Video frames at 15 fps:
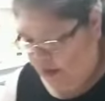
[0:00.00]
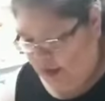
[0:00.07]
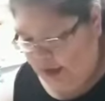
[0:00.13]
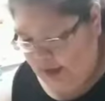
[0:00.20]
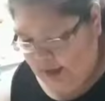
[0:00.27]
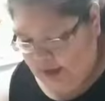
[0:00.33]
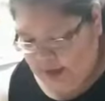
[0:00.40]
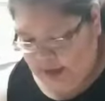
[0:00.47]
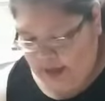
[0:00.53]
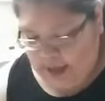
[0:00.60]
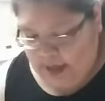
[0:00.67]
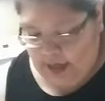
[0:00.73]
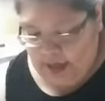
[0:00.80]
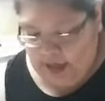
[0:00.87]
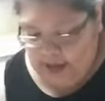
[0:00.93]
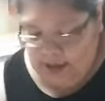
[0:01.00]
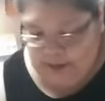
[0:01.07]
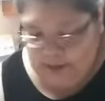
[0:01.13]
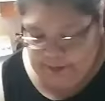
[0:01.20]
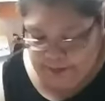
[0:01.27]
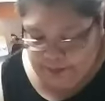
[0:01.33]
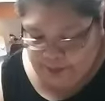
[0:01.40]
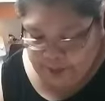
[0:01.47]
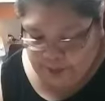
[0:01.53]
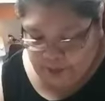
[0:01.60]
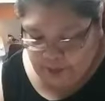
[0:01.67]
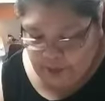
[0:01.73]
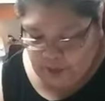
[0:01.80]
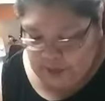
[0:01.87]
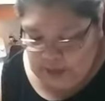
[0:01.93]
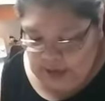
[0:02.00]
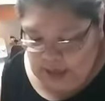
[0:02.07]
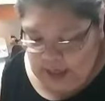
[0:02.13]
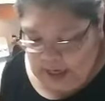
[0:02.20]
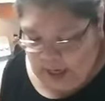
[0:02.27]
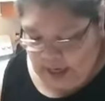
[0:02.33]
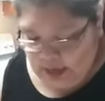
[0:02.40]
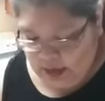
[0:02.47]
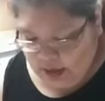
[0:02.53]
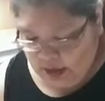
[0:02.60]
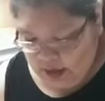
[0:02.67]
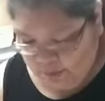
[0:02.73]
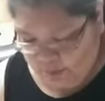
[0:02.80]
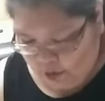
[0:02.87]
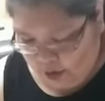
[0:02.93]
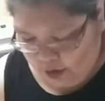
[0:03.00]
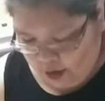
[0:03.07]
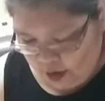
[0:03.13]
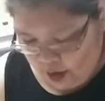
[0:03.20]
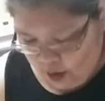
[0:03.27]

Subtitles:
right, then it asks for